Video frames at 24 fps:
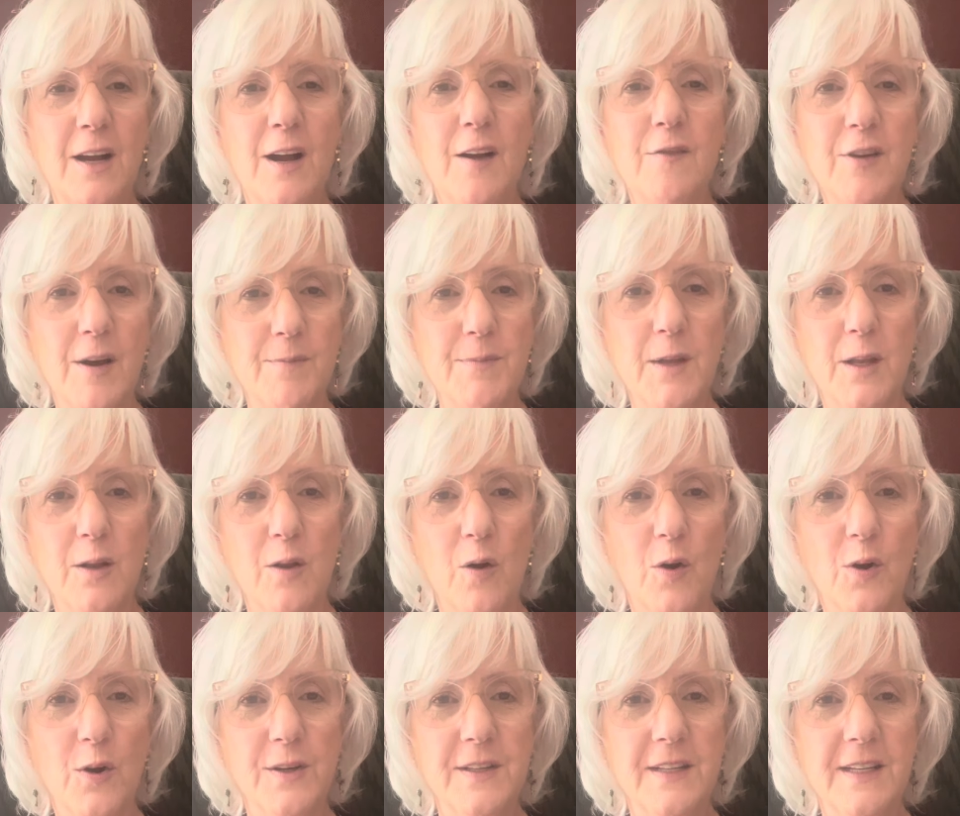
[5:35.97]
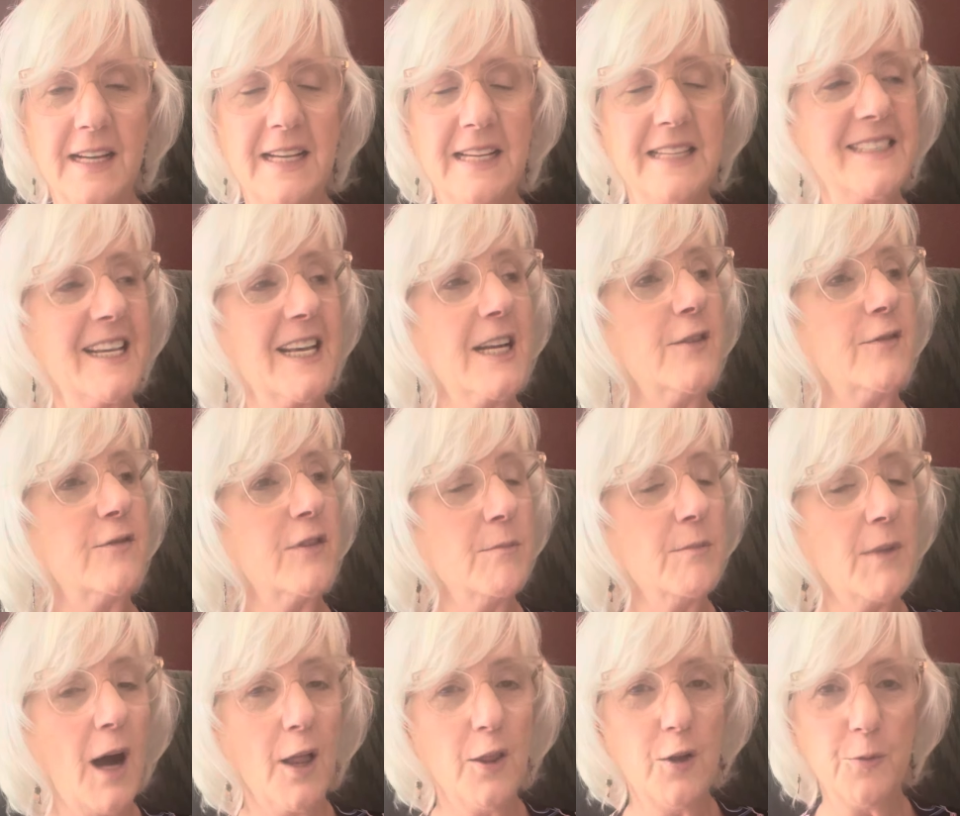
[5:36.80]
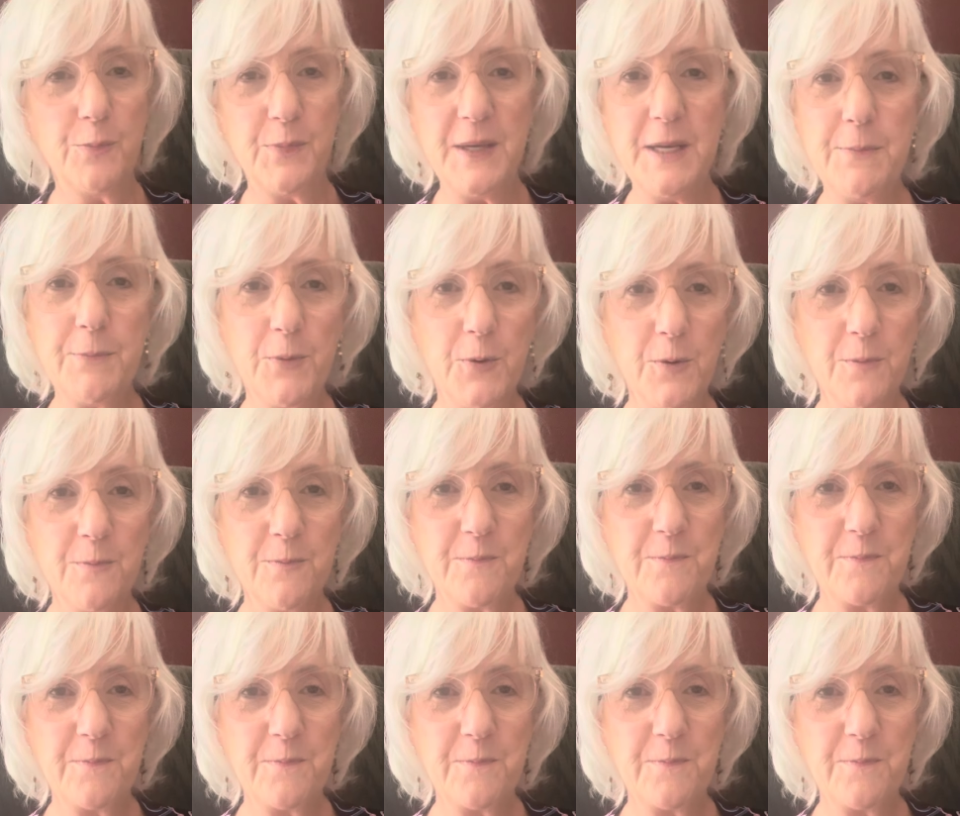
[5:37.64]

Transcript: from the Lord instead of from other people.